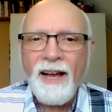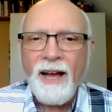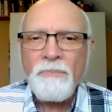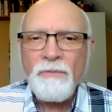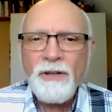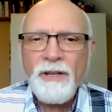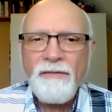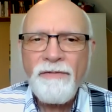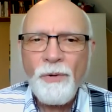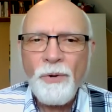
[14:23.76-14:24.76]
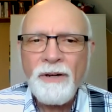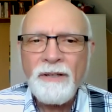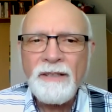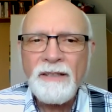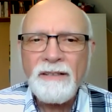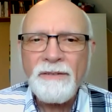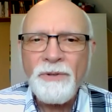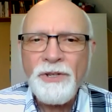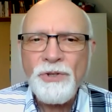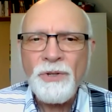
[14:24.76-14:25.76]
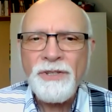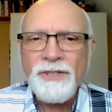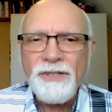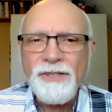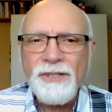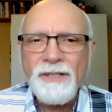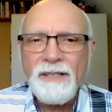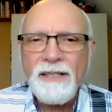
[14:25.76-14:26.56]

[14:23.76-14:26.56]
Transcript: I'm looking for resources,